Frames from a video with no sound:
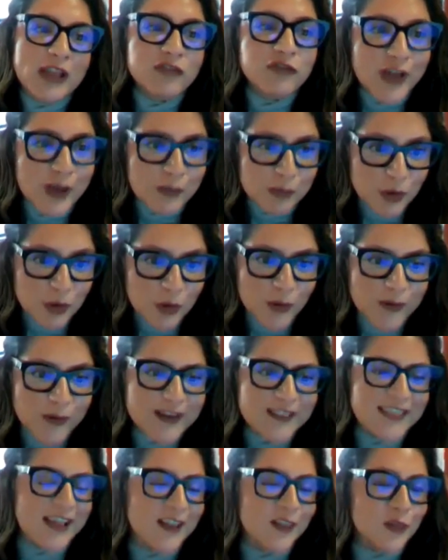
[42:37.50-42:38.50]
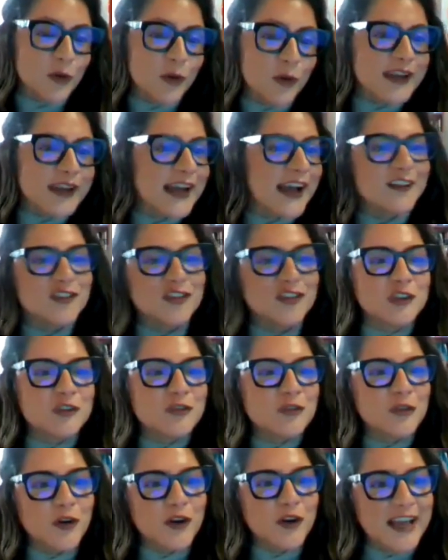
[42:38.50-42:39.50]
in February that Lauren
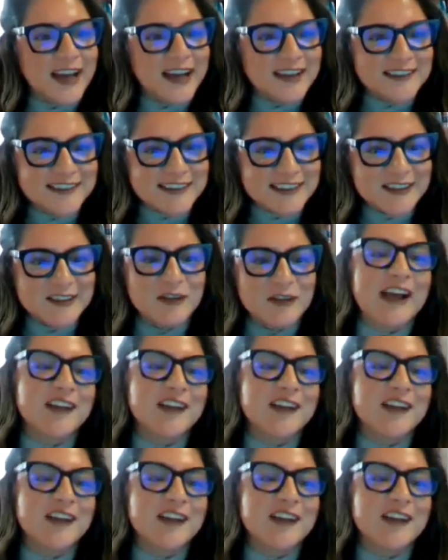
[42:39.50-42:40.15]
actually forecasted